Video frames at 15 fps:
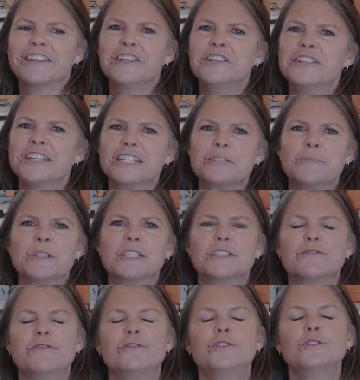the New Testament
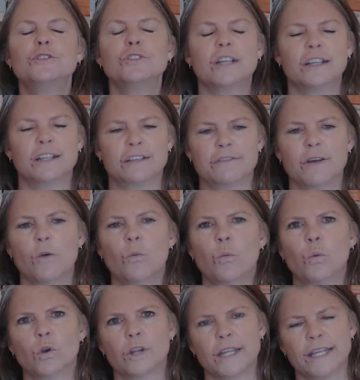is full
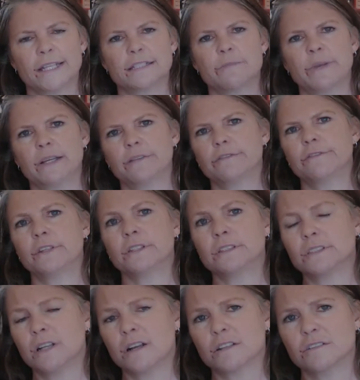of warnings about
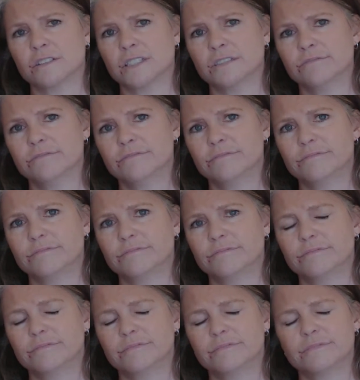false doctrine.
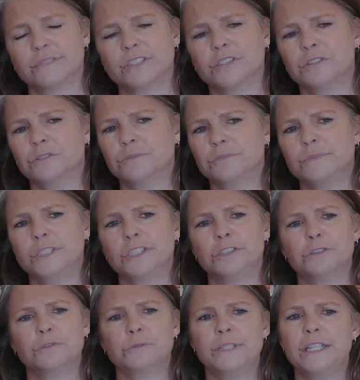So, you
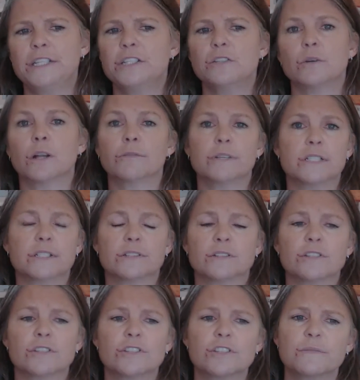know, we need to do our
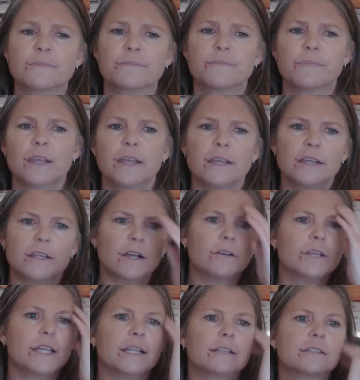research.
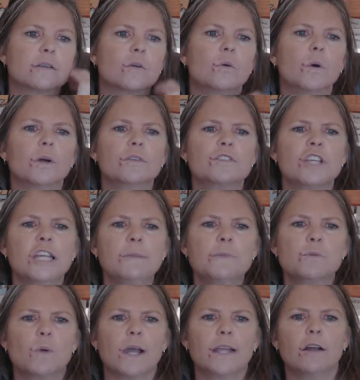Okay, so quote
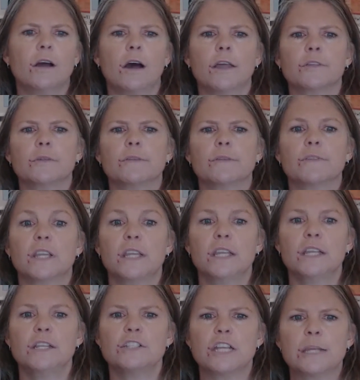James White, author of the
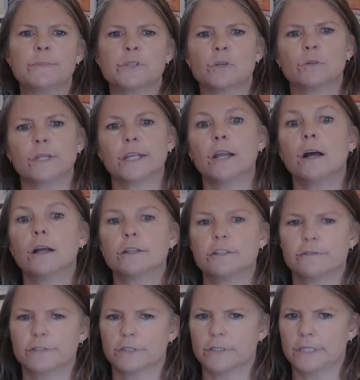King James Only
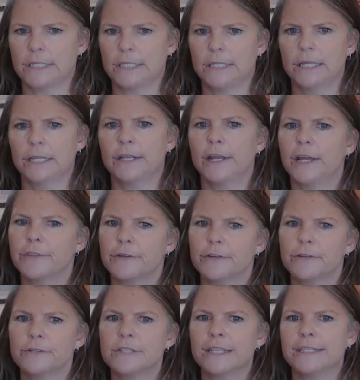Controversy, and
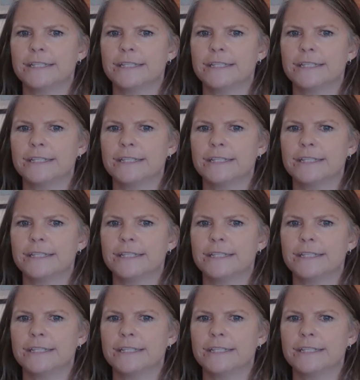others